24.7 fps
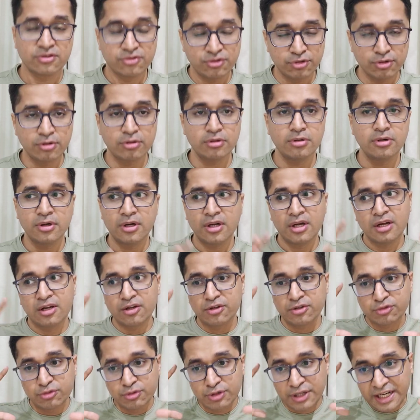So
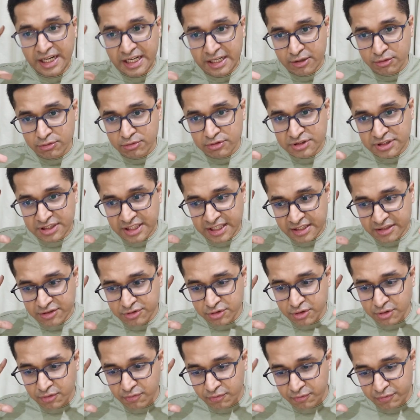you need to
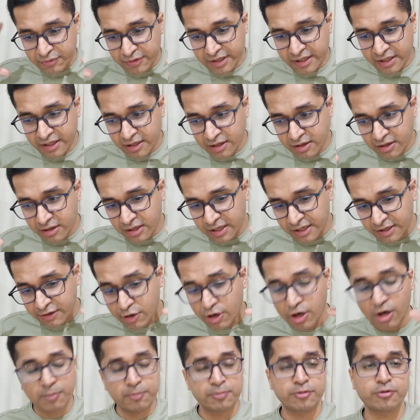change your way,
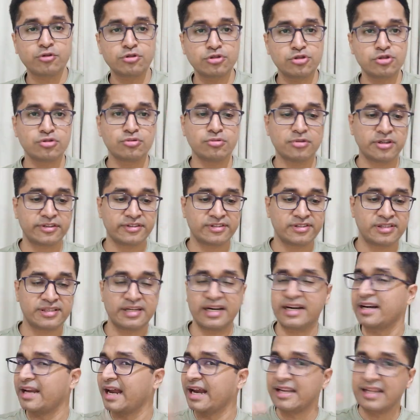your approach towards debt.